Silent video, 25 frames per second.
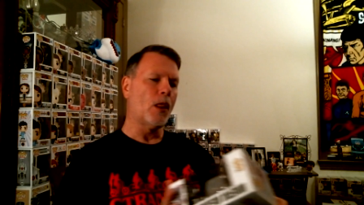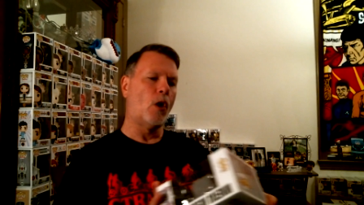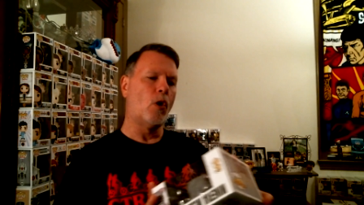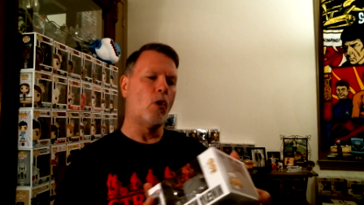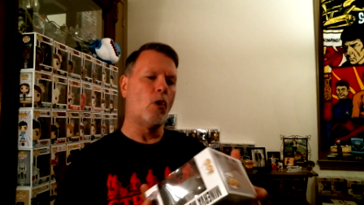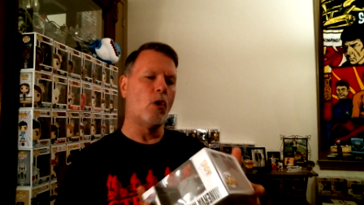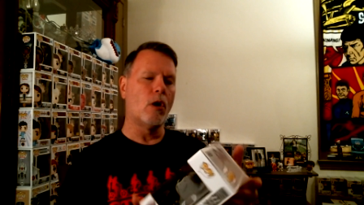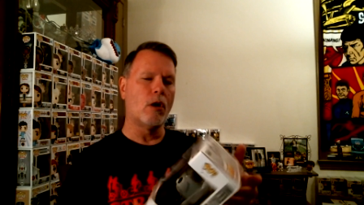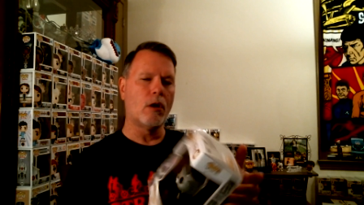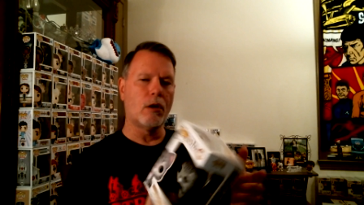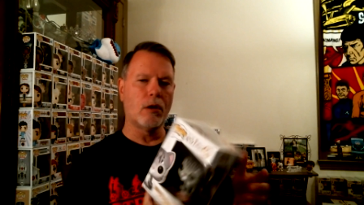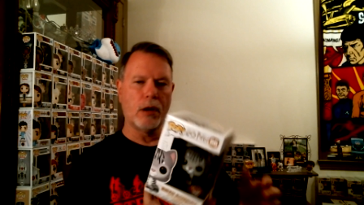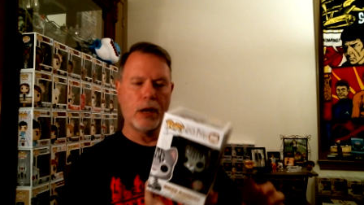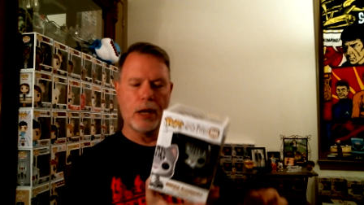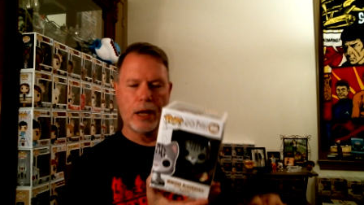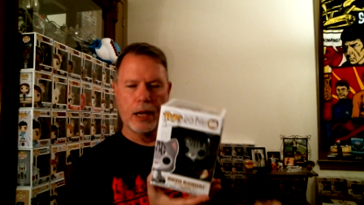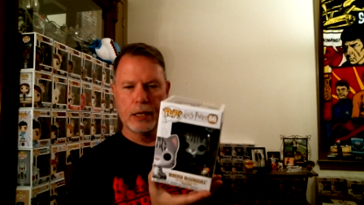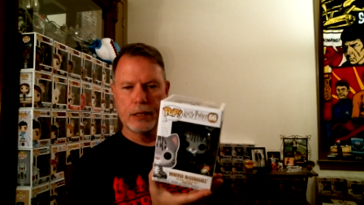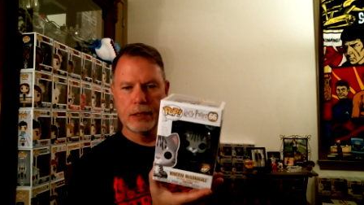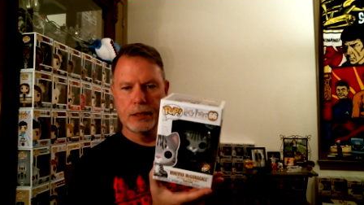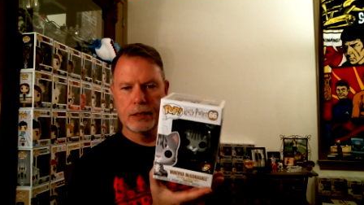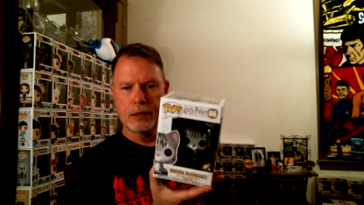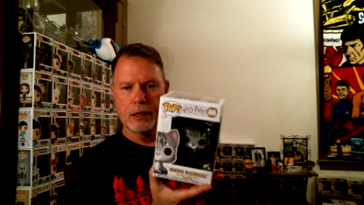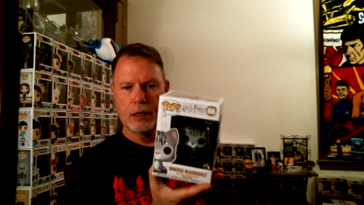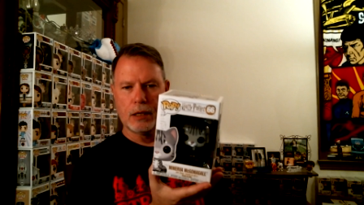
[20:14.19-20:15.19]
or
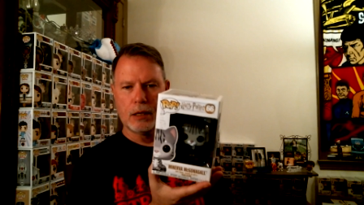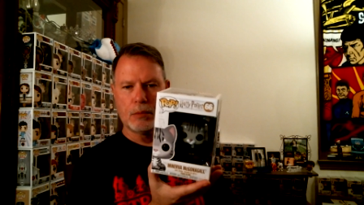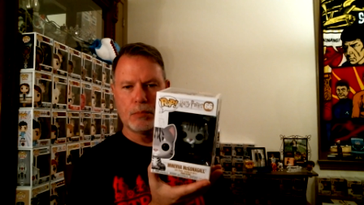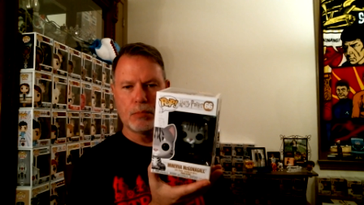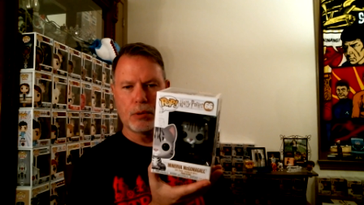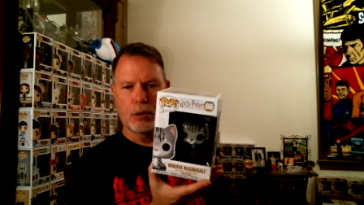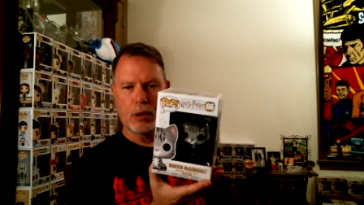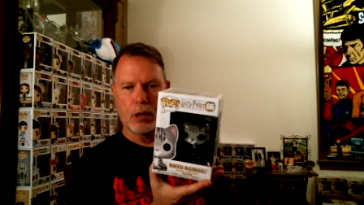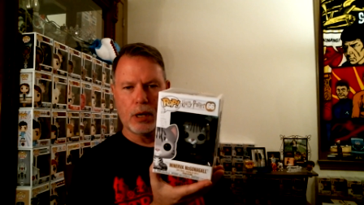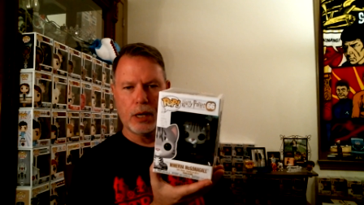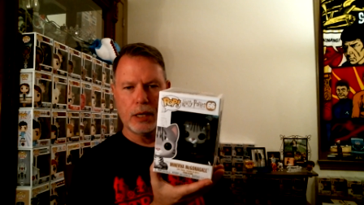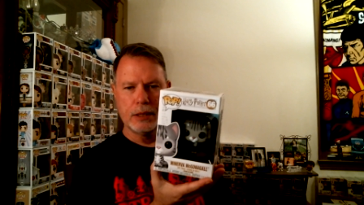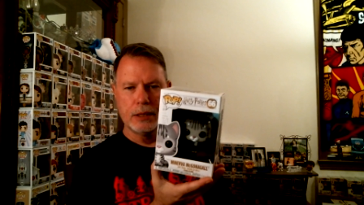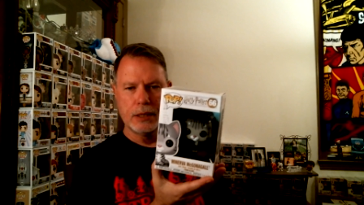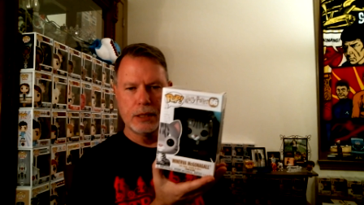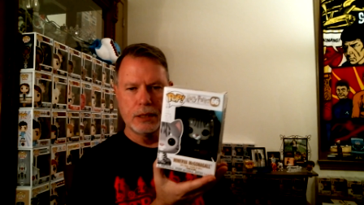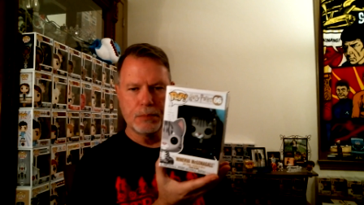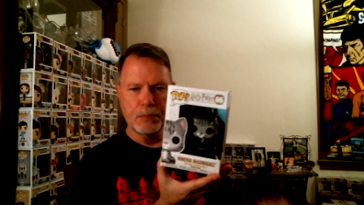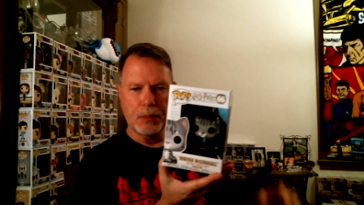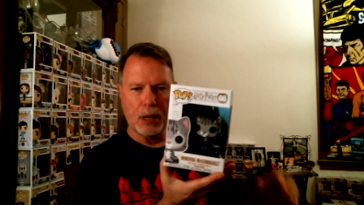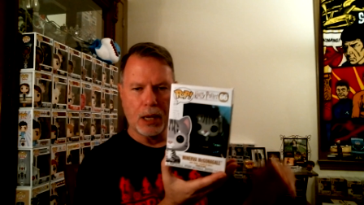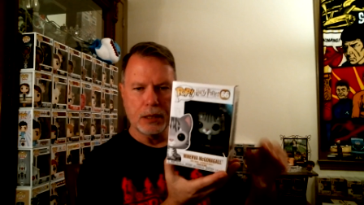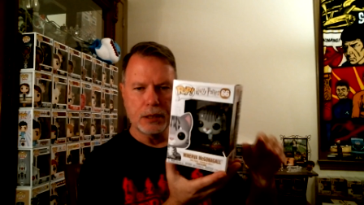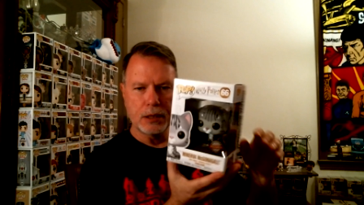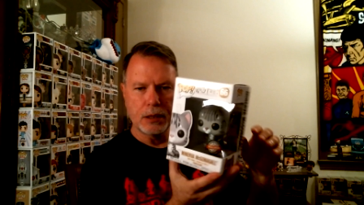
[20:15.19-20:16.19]
as uh, prizes
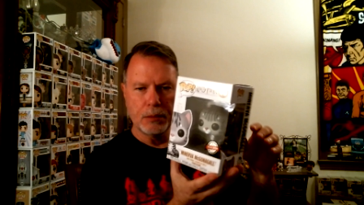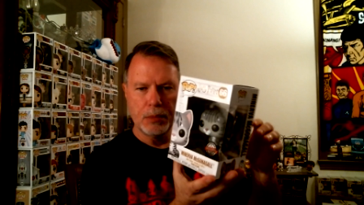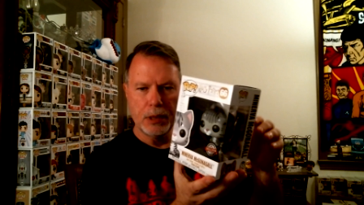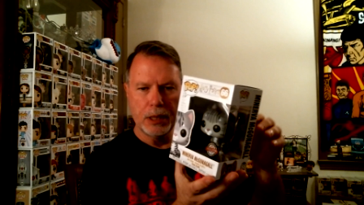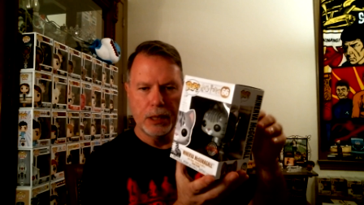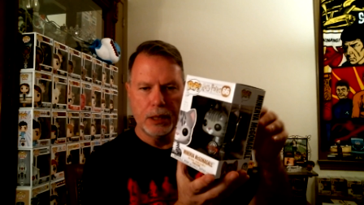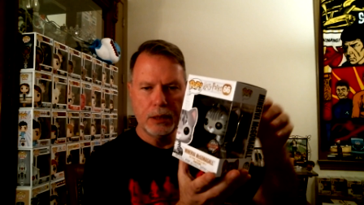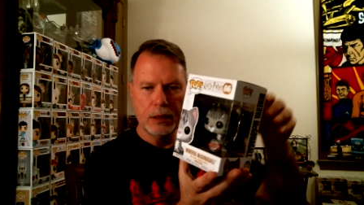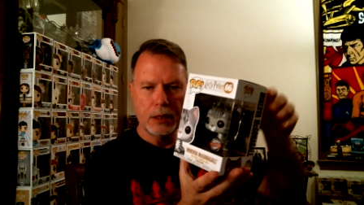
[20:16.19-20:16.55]
possibly.